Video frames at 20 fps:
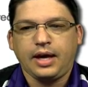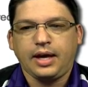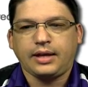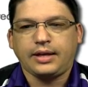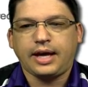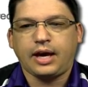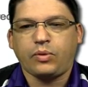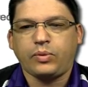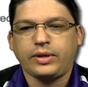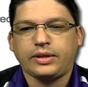
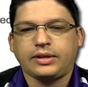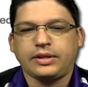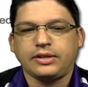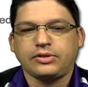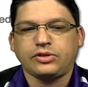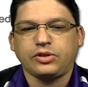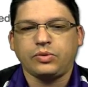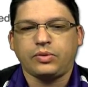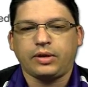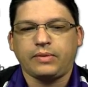Now with
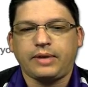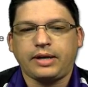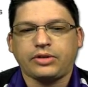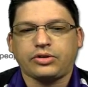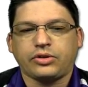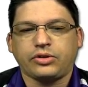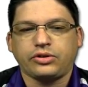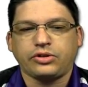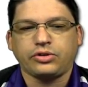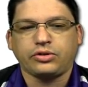this, you want to make
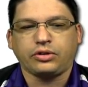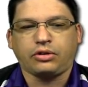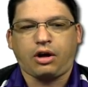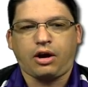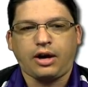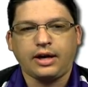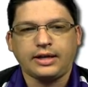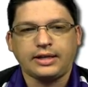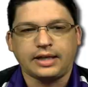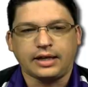sure that you're
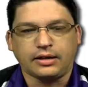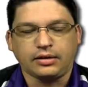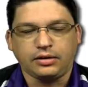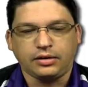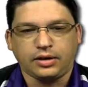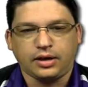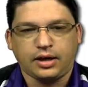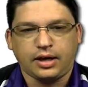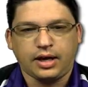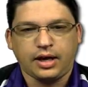logged
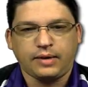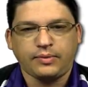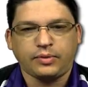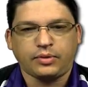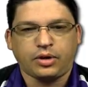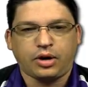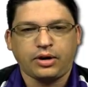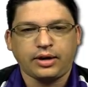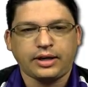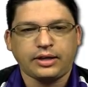in.
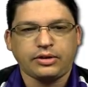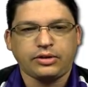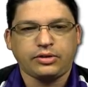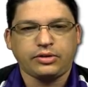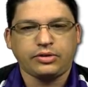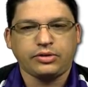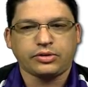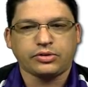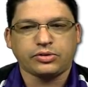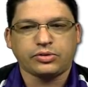Um, log in
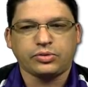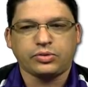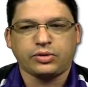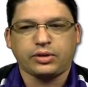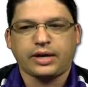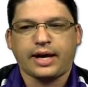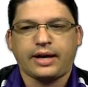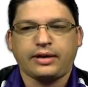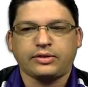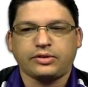through your school
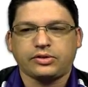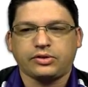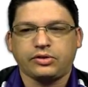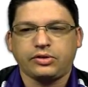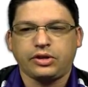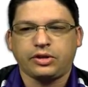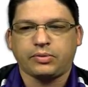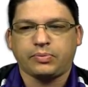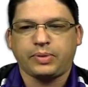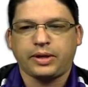account, so
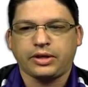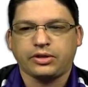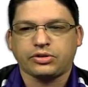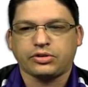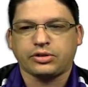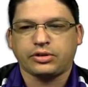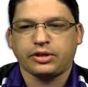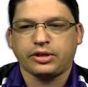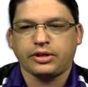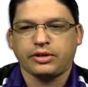your
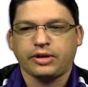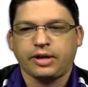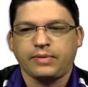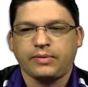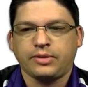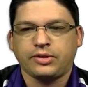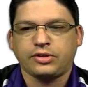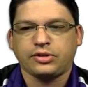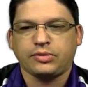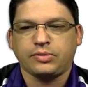picture, your
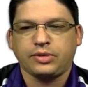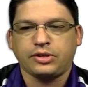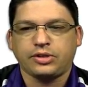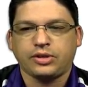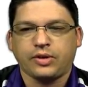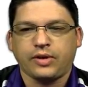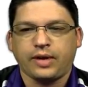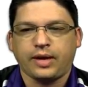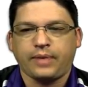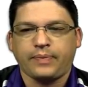image should be
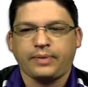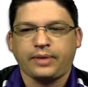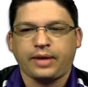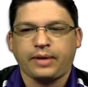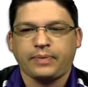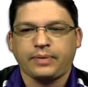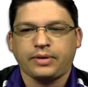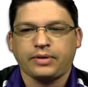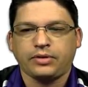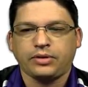showing up
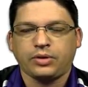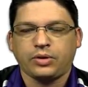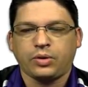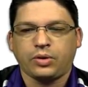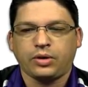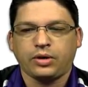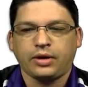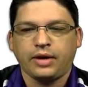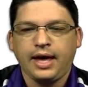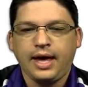up here in the
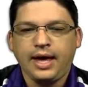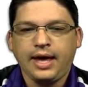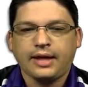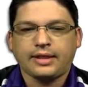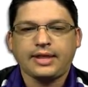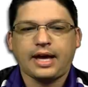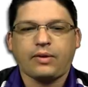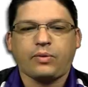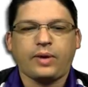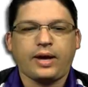corner.
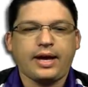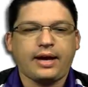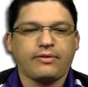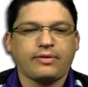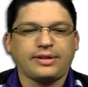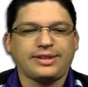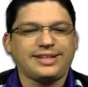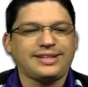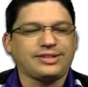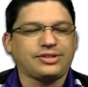That way
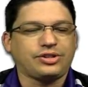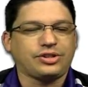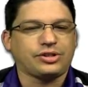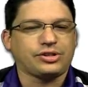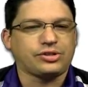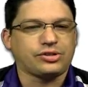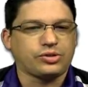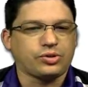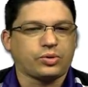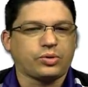everything's
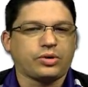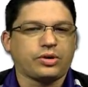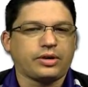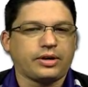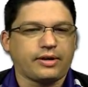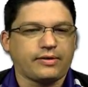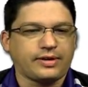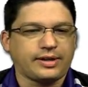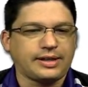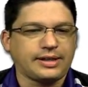just
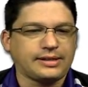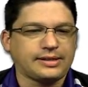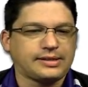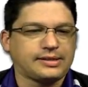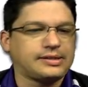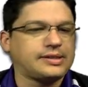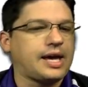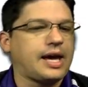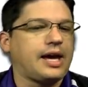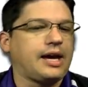stored and everything's
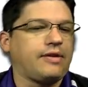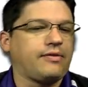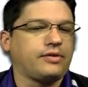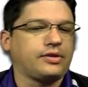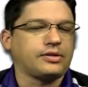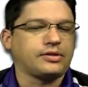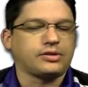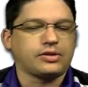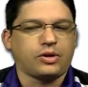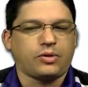saved
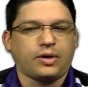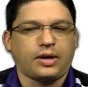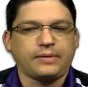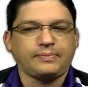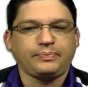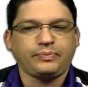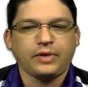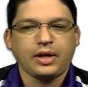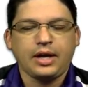and so on.